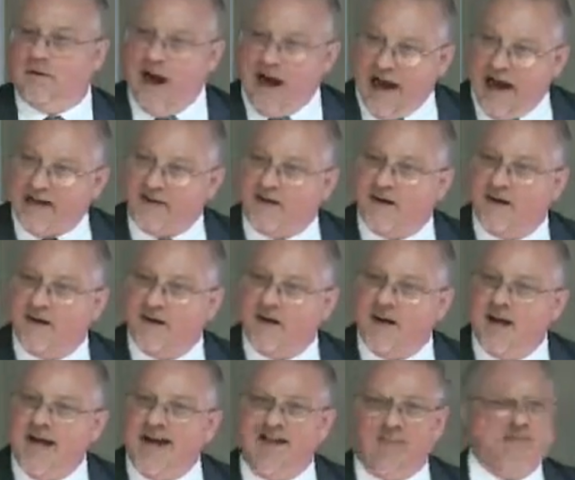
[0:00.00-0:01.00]
Right?
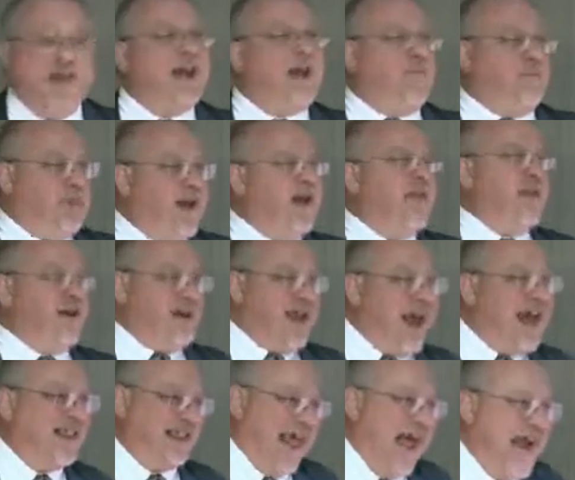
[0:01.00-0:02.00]
Let it be the
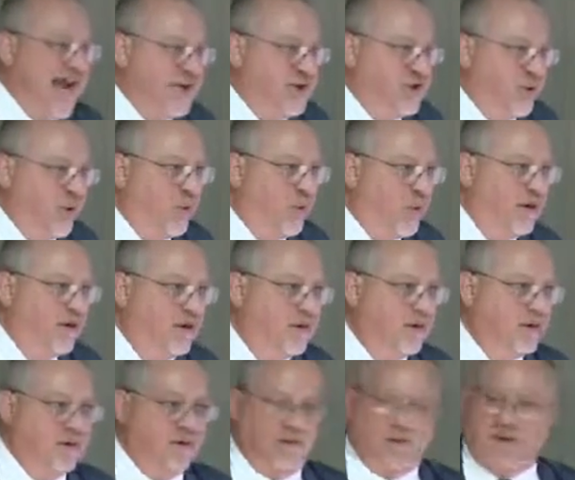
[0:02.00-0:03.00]
death angel.
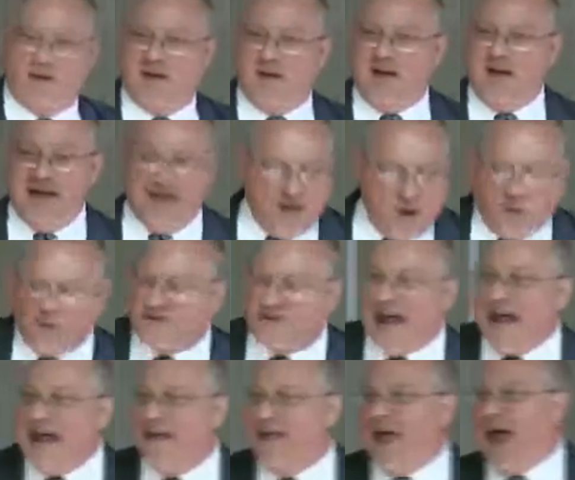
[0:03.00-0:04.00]
And don't
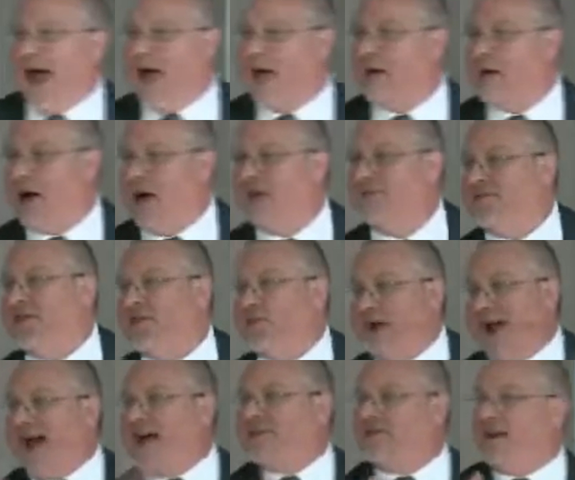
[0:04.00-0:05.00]
say that. God says,
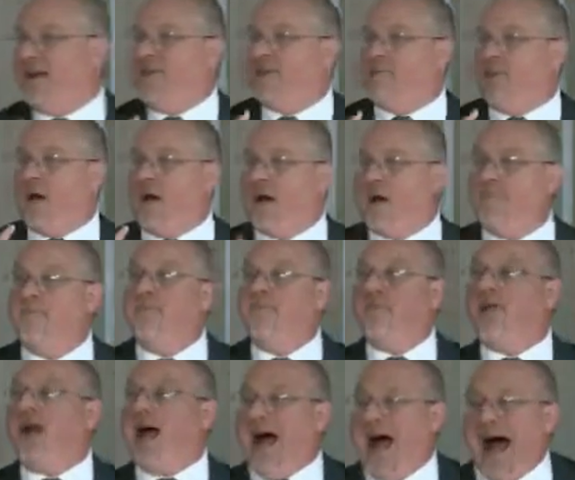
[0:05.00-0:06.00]
when I see the blood,
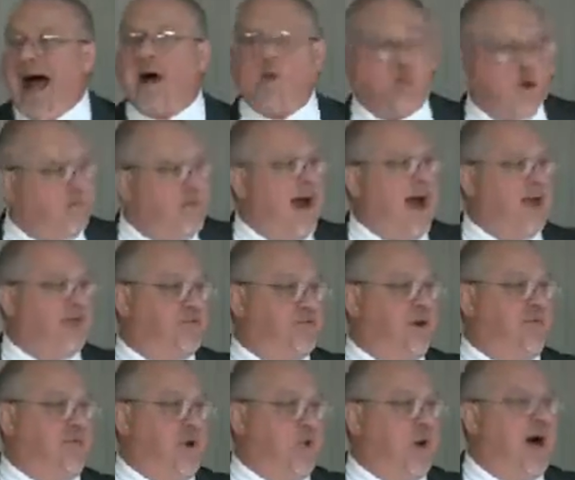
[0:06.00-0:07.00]
I will pass
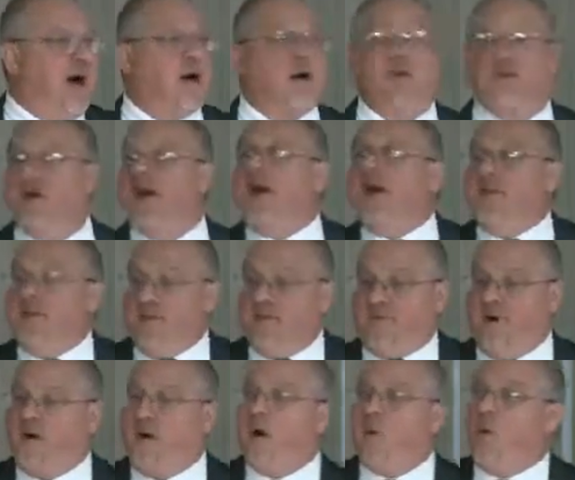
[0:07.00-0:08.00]
over you. Why? Because the
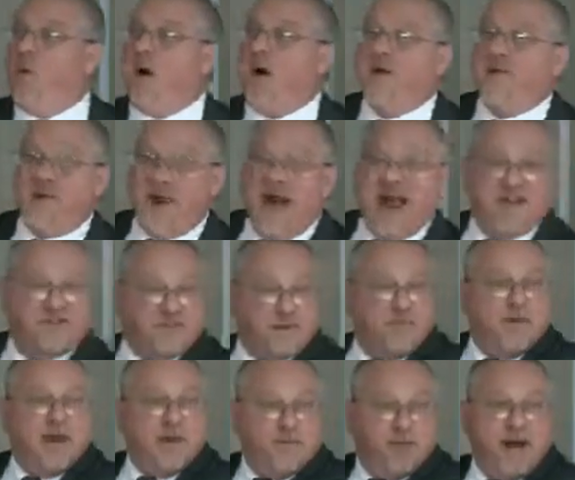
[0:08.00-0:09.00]
very one that has
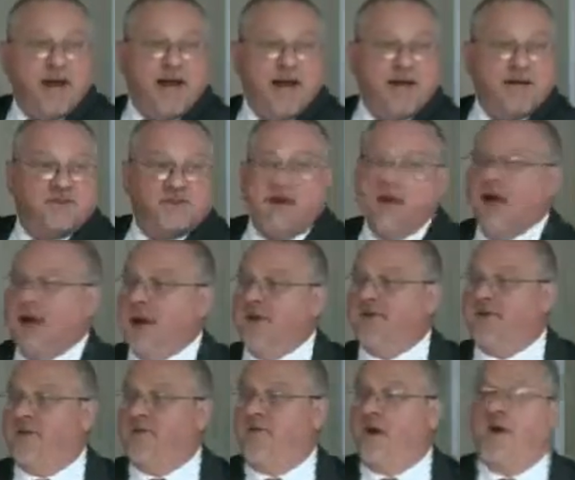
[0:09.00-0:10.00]
to be appeased
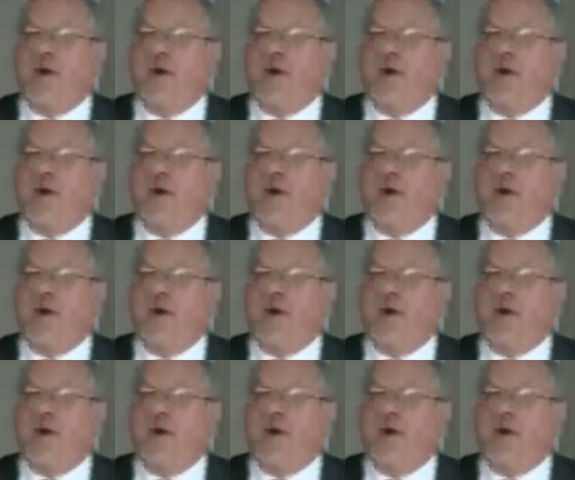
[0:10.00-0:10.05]
is the